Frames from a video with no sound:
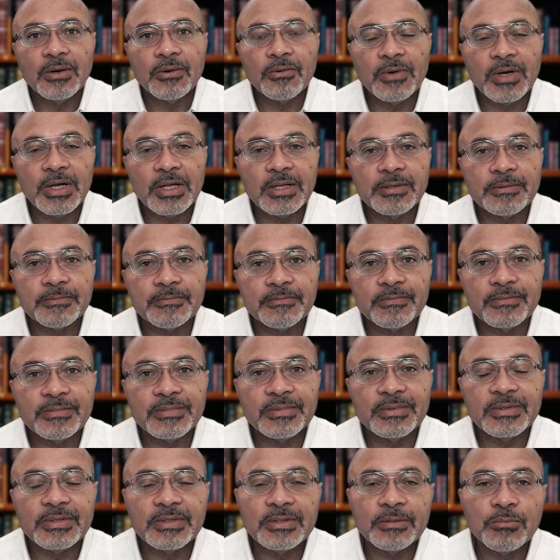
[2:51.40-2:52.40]
Well,
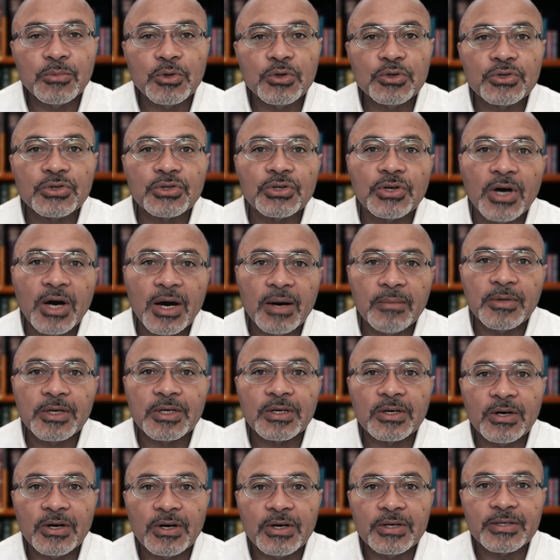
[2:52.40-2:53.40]
the most
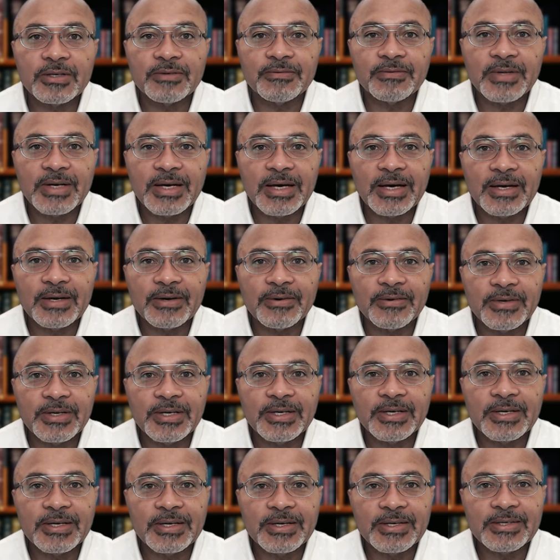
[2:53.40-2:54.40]
common cause of
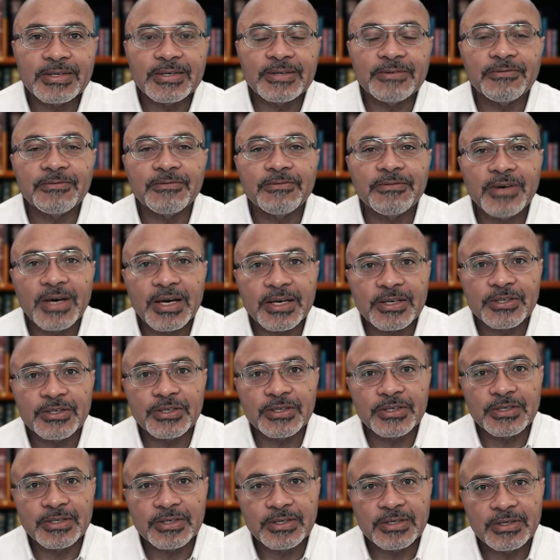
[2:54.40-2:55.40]
diarrhea is
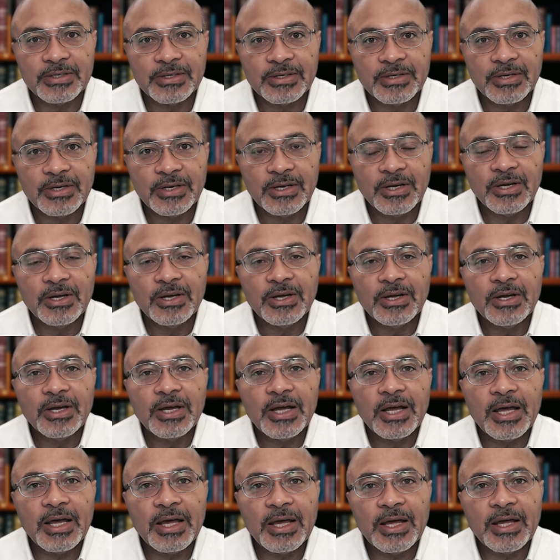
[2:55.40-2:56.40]
infection.
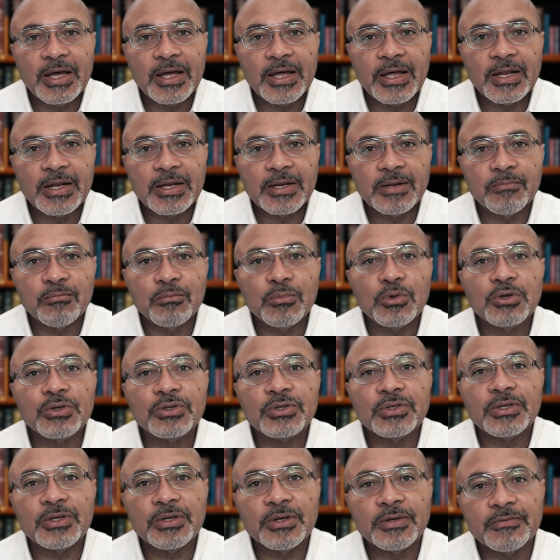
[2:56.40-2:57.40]
And
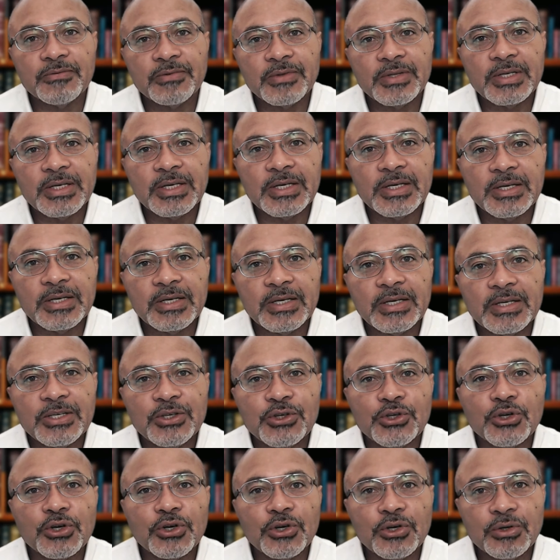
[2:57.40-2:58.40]
most of the
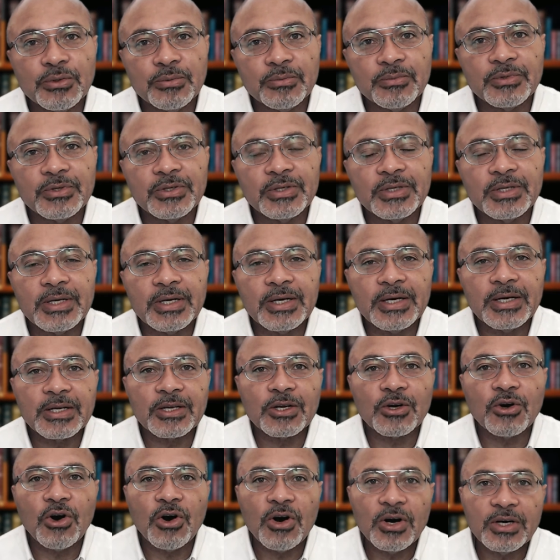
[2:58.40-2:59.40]
germs
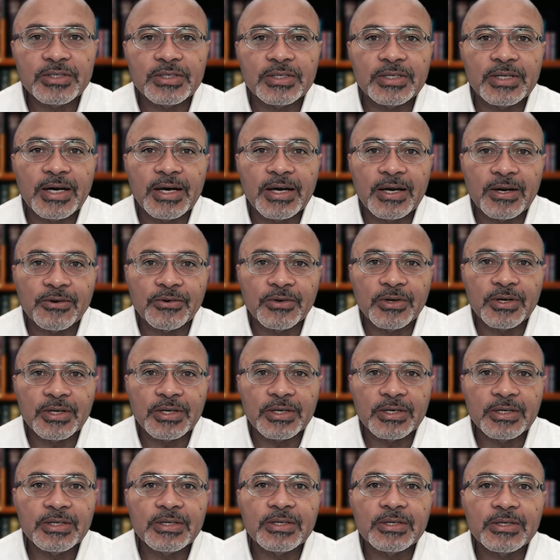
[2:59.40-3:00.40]
that cause diarrheal
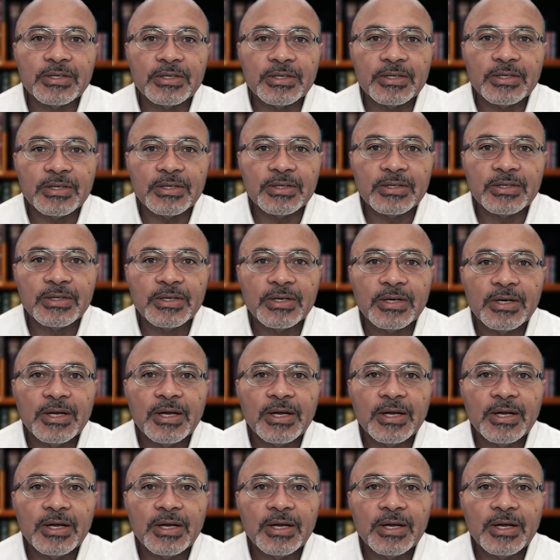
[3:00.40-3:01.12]
illnesses